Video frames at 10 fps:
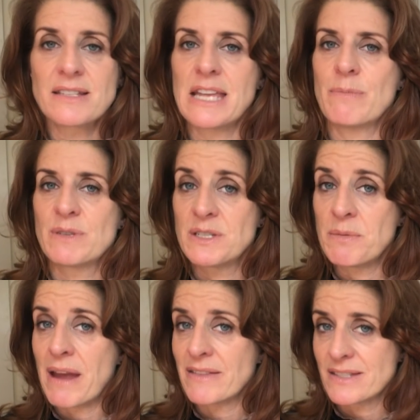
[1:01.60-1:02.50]
attempt
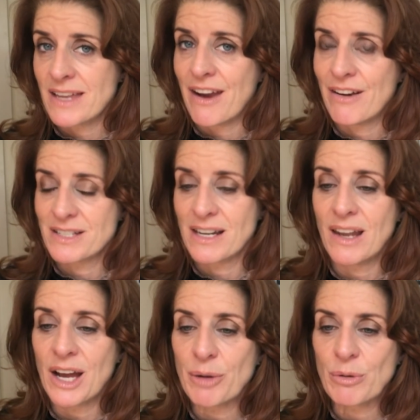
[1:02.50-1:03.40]
to make this character
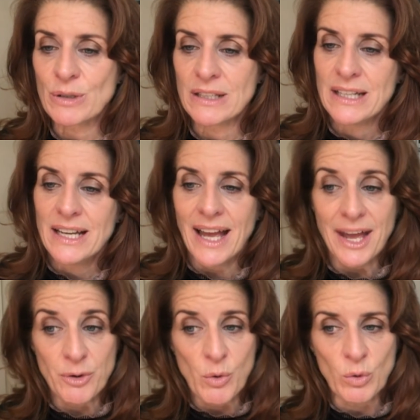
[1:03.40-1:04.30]
likeable
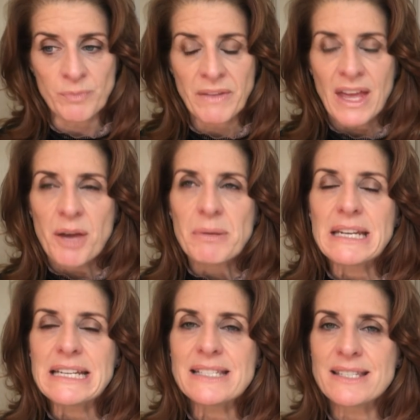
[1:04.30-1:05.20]
at all. But
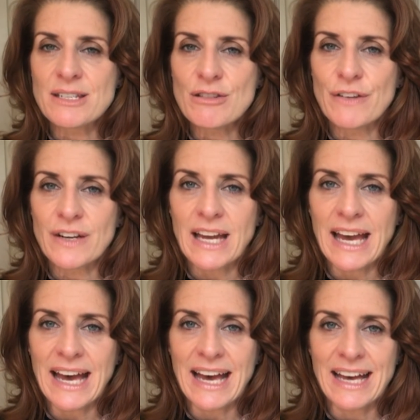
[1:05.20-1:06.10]
it is still very
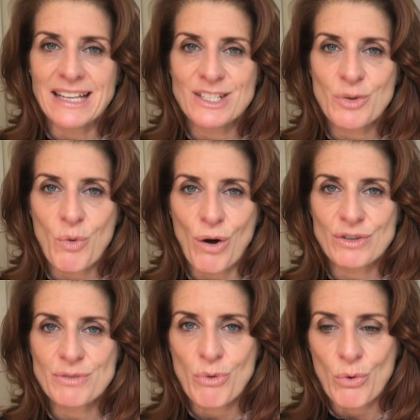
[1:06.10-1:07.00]
hard to
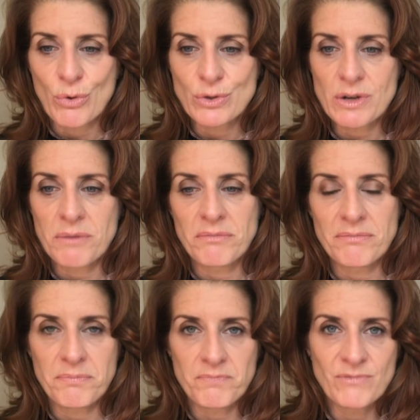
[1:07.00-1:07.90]
watch Maud,
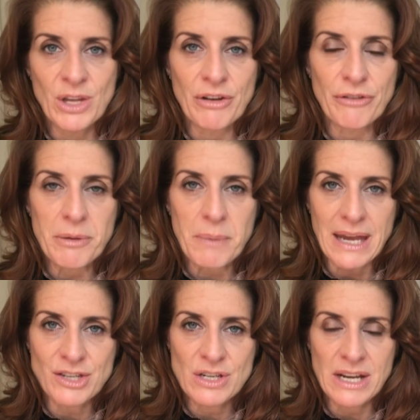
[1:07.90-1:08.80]
very
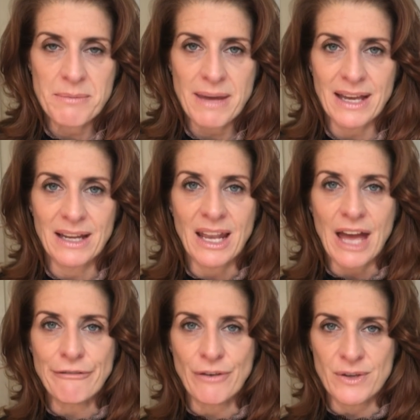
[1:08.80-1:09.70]
patiently make a
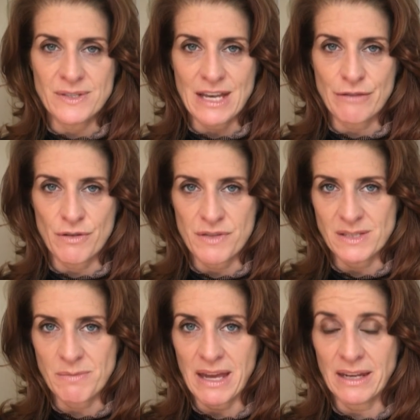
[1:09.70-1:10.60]
life for herself with
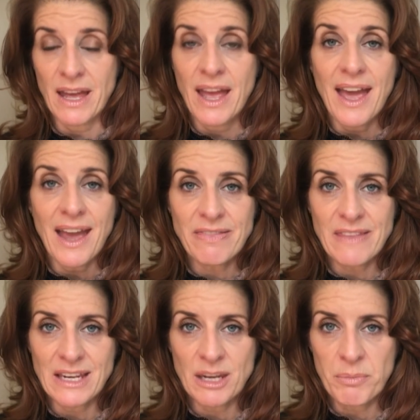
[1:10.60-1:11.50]
this man and
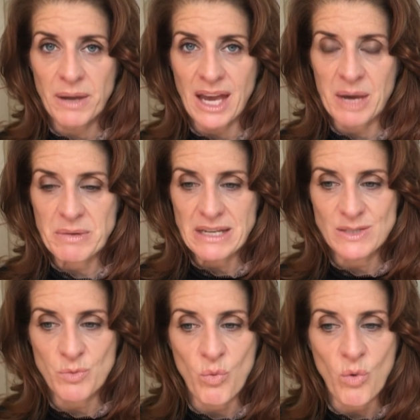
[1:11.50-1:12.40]
then become
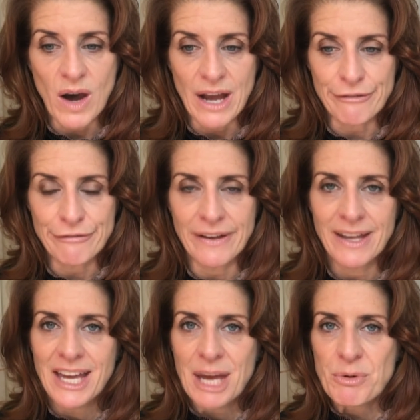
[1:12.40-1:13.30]
his wife.
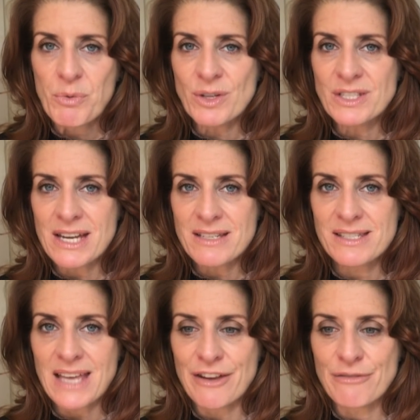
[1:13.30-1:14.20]
But what does
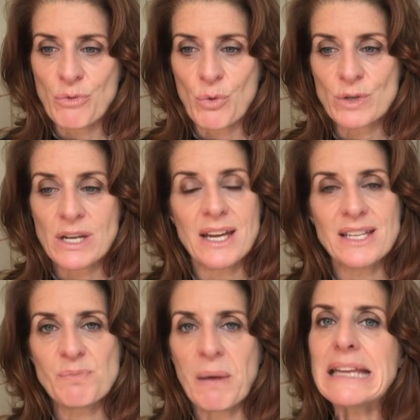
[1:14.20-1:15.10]
save Maud
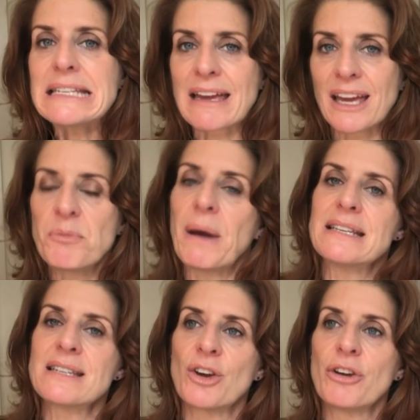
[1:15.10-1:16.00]
is painting, and
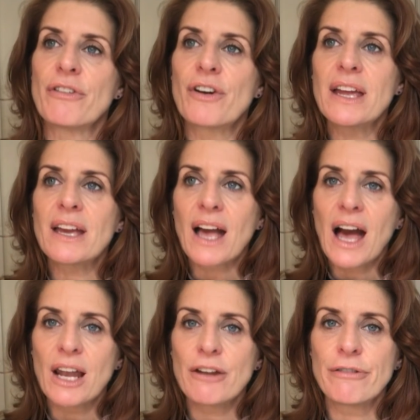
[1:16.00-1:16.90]
painting her very
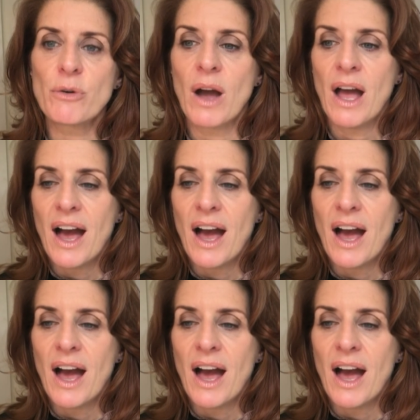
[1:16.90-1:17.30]
colourful,